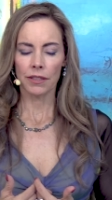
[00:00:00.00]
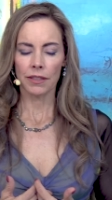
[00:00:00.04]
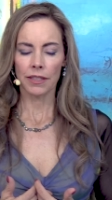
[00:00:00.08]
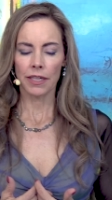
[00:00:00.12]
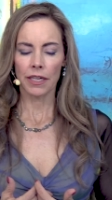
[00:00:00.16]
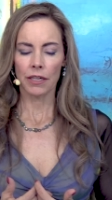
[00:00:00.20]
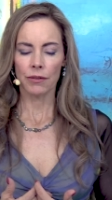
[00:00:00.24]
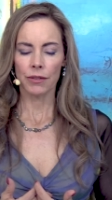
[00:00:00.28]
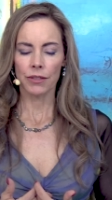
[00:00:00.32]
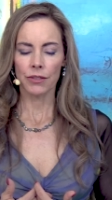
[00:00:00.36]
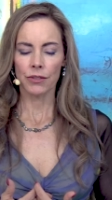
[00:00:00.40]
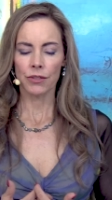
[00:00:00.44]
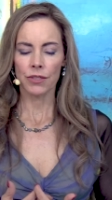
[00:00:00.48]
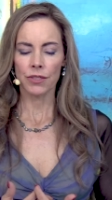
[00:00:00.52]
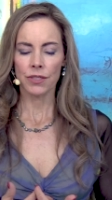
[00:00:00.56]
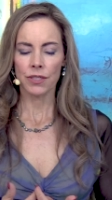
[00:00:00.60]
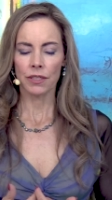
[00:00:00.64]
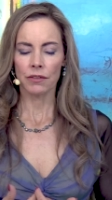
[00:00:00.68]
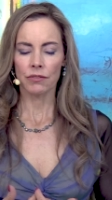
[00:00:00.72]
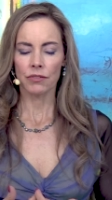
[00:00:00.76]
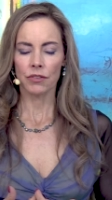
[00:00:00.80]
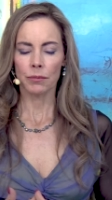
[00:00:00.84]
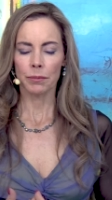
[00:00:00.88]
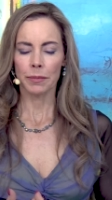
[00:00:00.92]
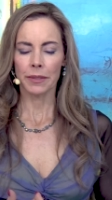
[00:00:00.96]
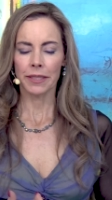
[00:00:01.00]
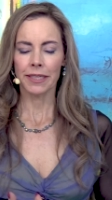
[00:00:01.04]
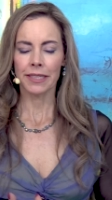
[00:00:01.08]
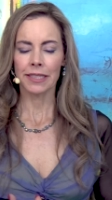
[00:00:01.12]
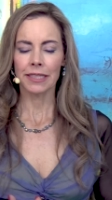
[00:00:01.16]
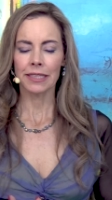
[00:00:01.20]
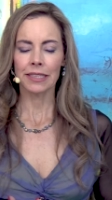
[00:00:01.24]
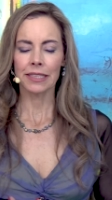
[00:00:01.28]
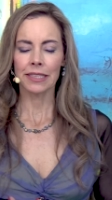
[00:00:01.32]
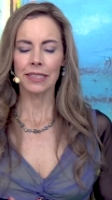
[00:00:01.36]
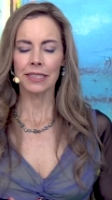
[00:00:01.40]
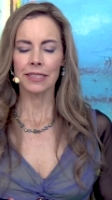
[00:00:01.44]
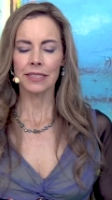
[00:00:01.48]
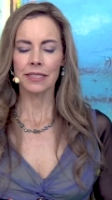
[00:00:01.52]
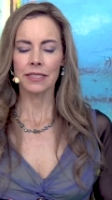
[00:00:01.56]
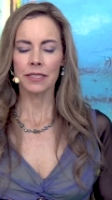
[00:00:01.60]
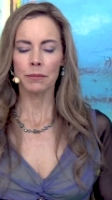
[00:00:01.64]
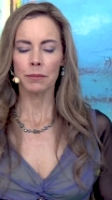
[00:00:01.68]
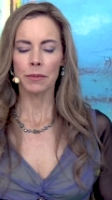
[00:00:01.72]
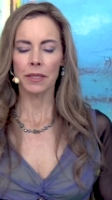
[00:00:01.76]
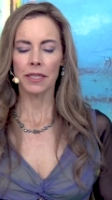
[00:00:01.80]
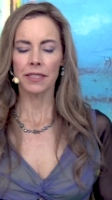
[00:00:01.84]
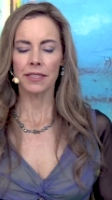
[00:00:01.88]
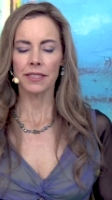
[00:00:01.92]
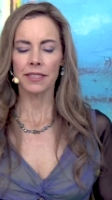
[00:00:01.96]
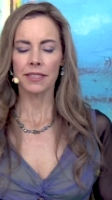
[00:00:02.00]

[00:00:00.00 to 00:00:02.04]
allowing yourself to be cleansed by